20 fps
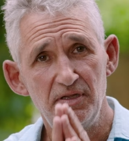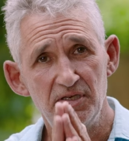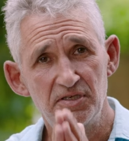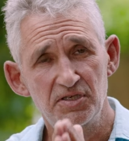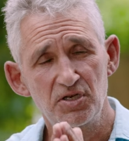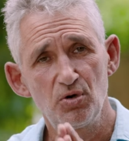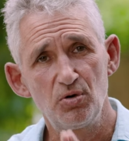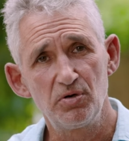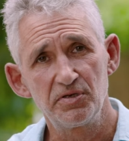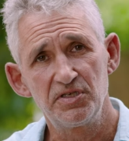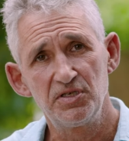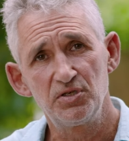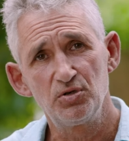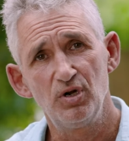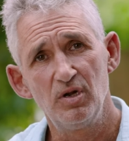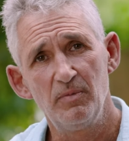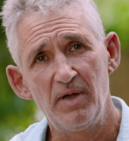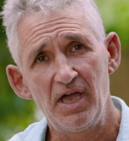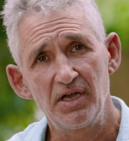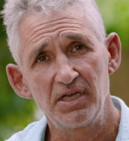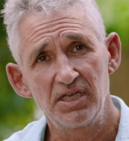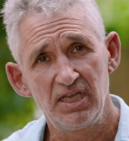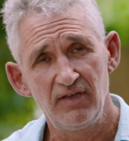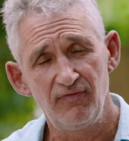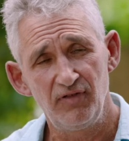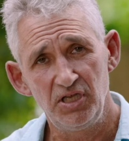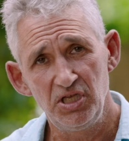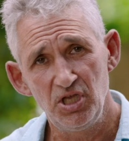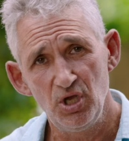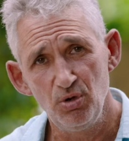This course is all about
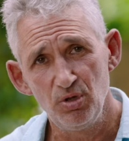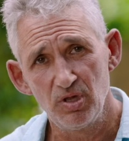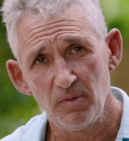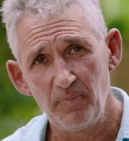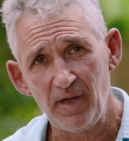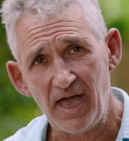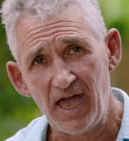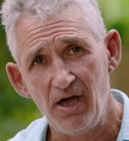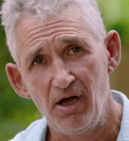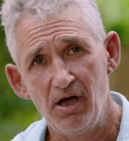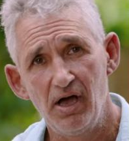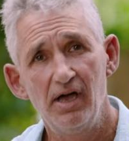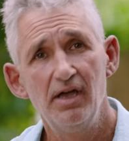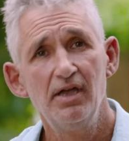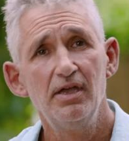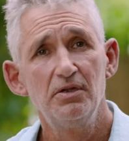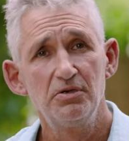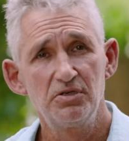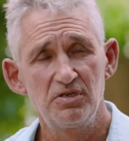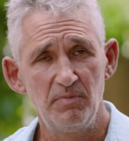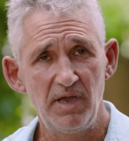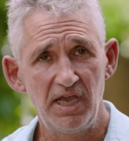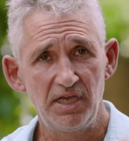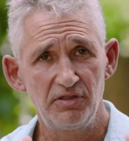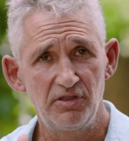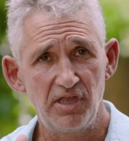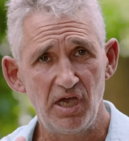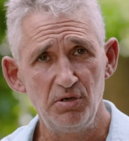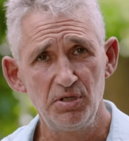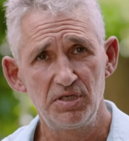giving you the power to
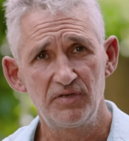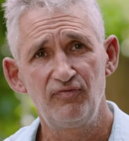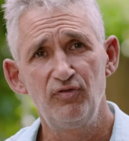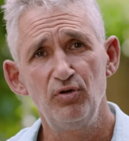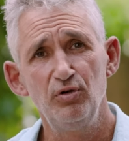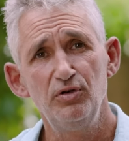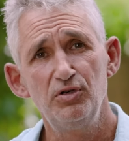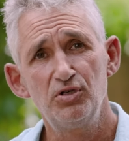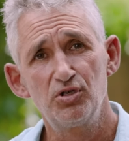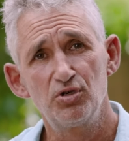make those food